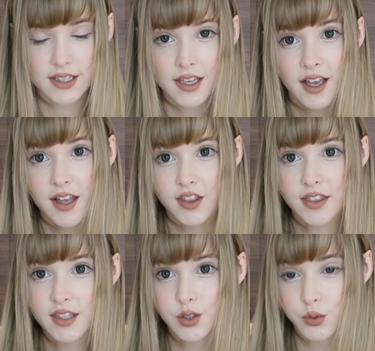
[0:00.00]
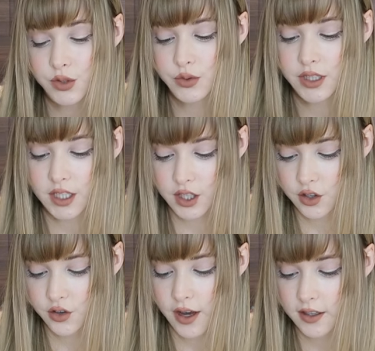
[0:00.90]
I thought this one was really
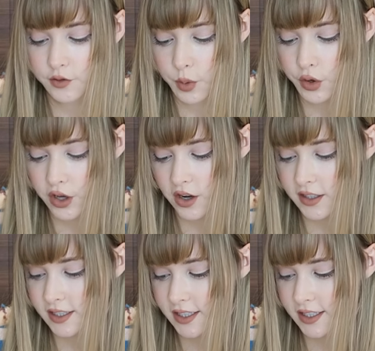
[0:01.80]
cute. I love polka dots.